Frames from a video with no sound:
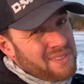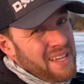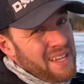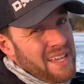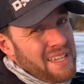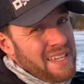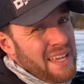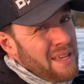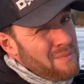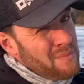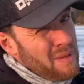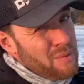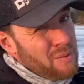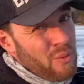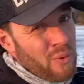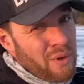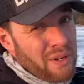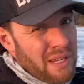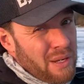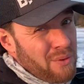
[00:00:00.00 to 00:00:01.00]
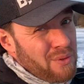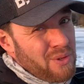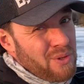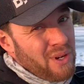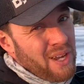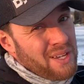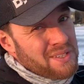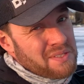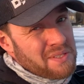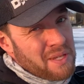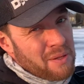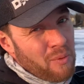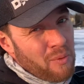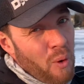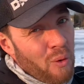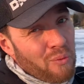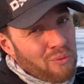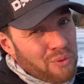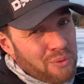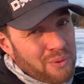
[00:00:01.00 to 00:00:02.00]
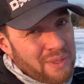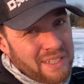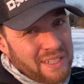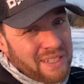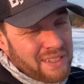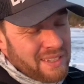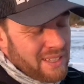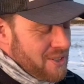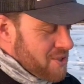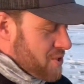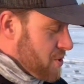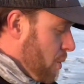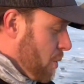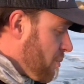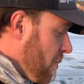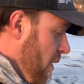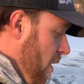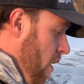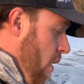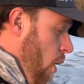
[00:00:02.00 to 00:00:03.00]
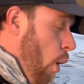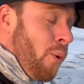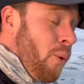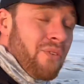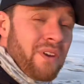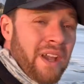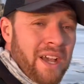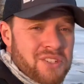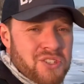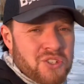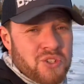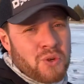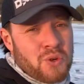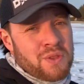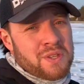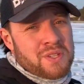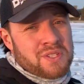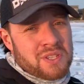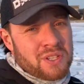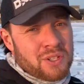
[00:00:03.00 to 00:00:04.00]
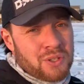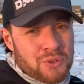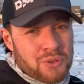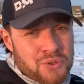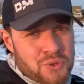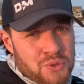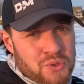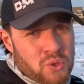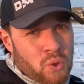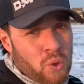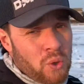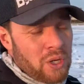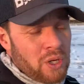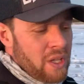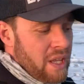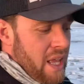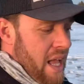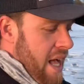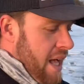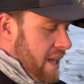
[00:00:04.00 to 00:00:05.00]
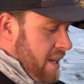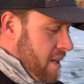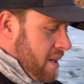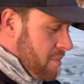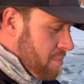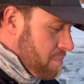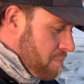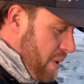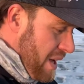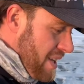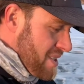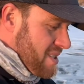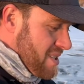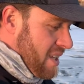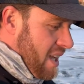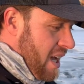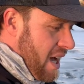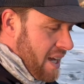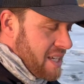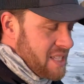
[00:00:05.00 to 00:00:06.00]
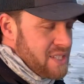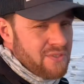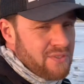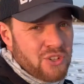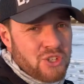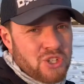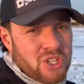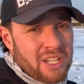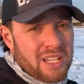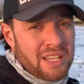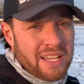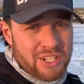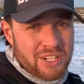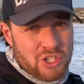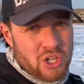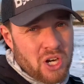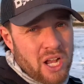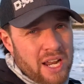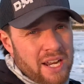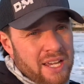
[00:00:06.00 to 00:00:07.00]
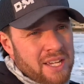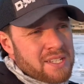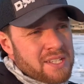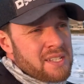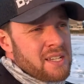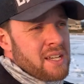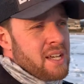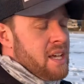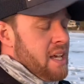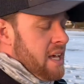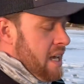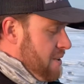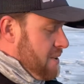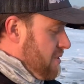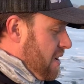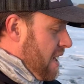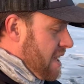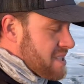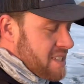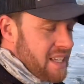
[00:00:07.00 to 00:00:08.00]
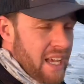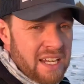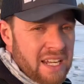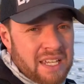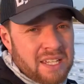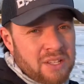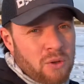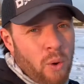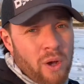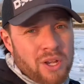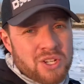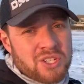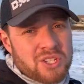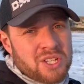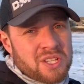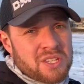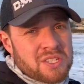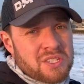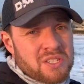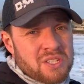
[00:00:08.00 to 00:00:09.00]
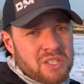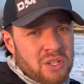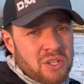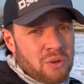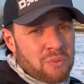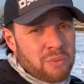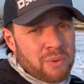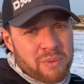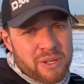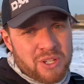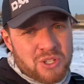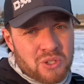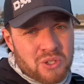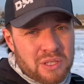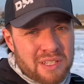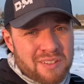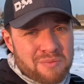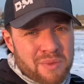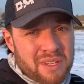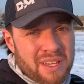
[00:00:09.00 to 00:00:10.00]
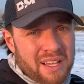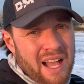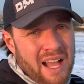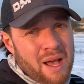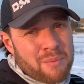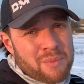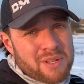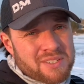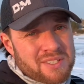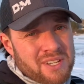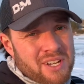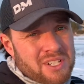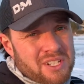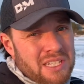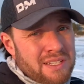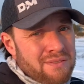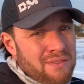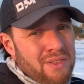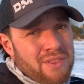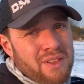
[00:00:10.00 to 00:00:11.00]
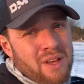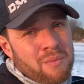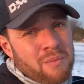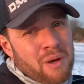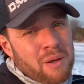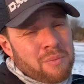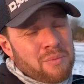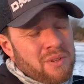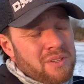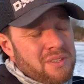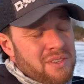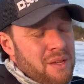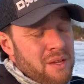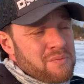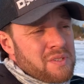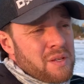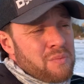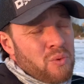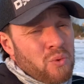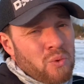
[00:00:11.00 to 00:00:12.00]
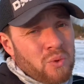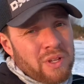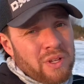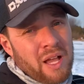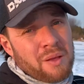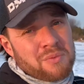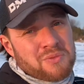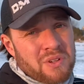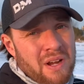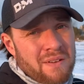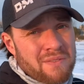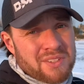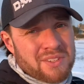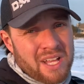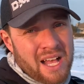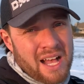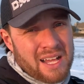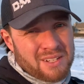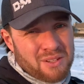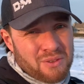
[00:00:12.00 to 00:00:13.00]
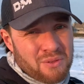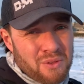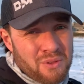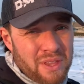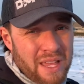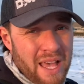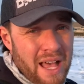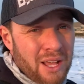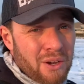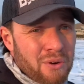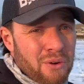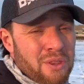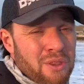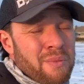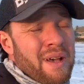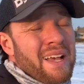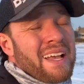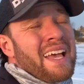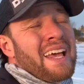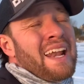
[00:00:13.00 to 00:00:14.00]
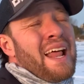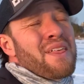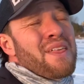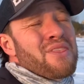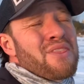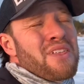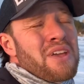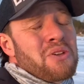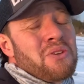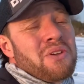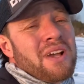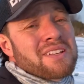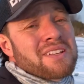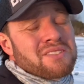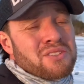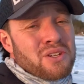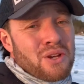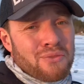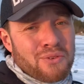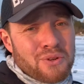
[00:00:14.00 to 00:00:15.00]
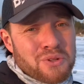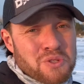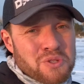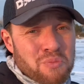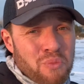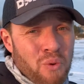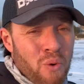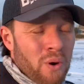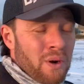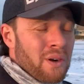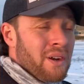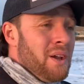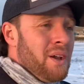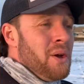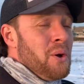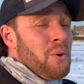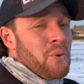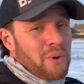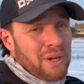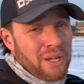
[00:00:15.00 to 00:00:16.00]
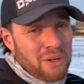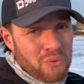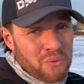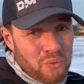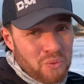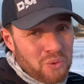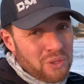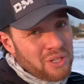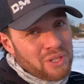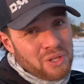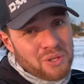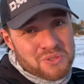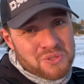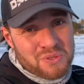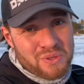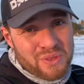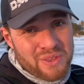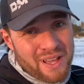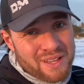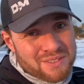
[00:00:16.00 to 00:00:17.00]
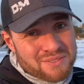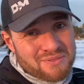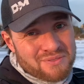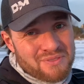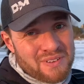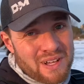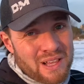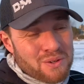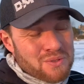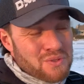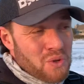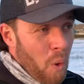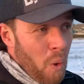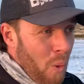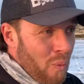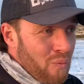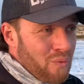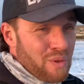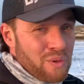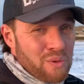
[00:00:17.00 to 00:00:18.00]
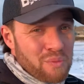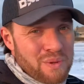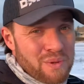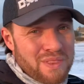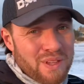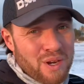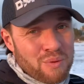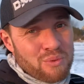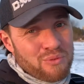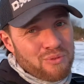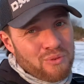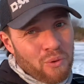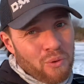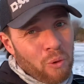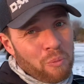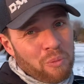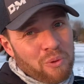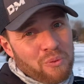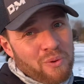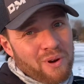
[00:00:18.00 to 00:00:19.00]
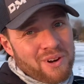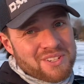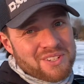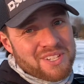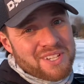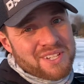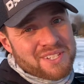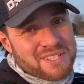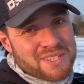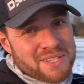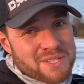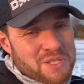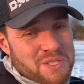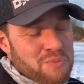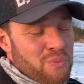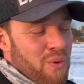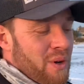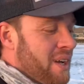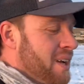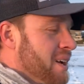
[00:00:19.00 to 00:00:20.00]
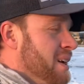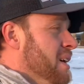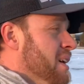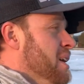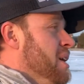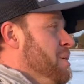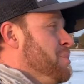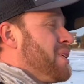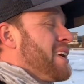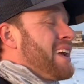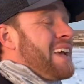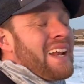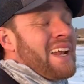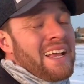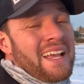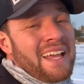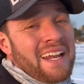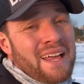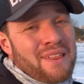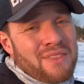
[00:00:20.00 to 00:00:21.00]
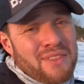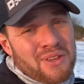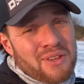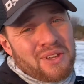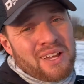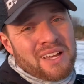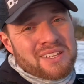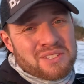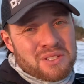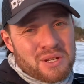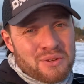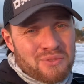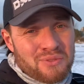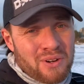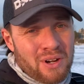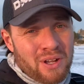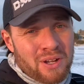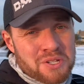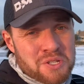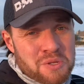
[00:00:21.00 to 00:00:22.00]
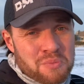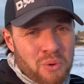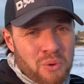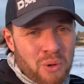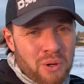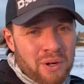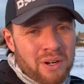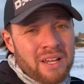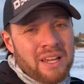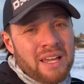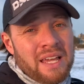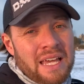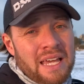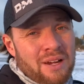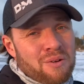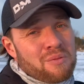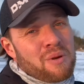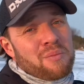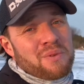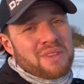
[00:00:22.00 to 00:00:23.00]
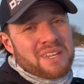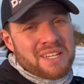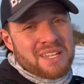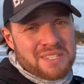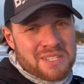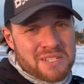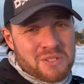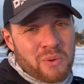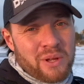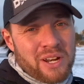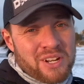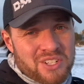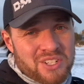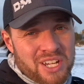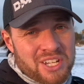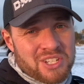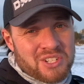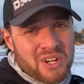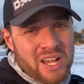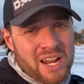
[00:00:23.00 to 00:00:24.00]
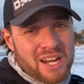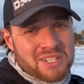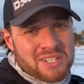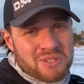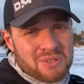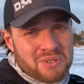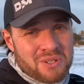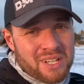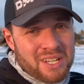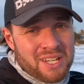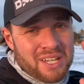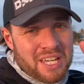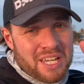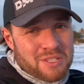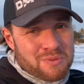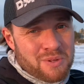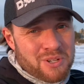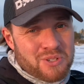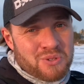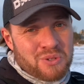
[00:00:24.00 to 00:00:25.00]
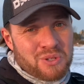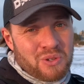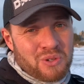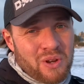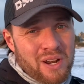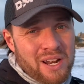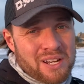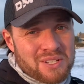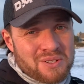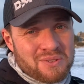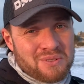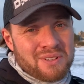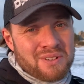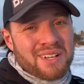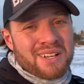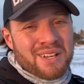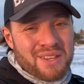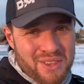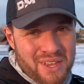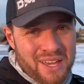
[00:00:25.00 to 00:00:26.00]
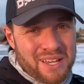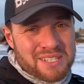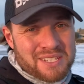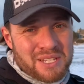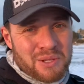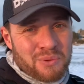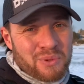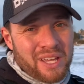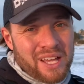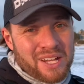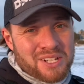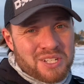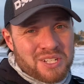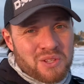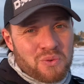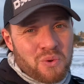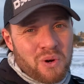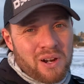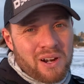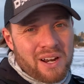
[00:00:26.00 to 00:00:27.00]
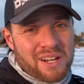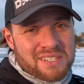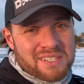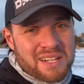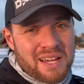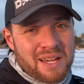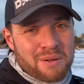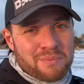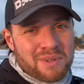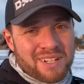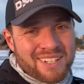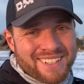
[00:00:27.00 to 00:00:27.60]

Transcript: Not yet. Maybe one day with your guys' help, hopefully we can get there. So hope you guys enjoyed this little tutorial on basic ice fishing electronics. If you guys got any questions, you know, be sure to leave them in the comments section. Leave a thumbs up. It really helps drive this content through the algorithm. I cannot thank you guys enough for your support. We're getting really close to 1,000 followers. Hopefully we'll be there before open water season this spring. But again, I cannot thank you guys enough for all your support. And remember, the easiest way to change your attitude is by showing gratitude. Thanks, and we'll catch you in the water next time.